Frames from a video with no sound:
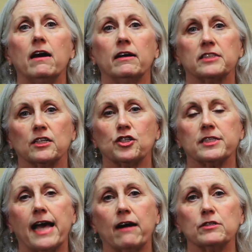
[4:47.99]
such as
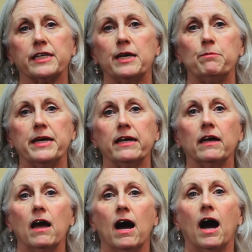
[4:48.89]
housekeeping
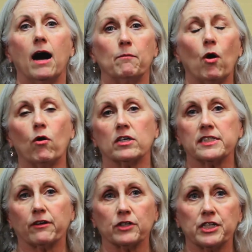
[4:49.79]
or
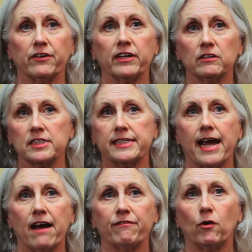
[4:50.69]
secretarial staff,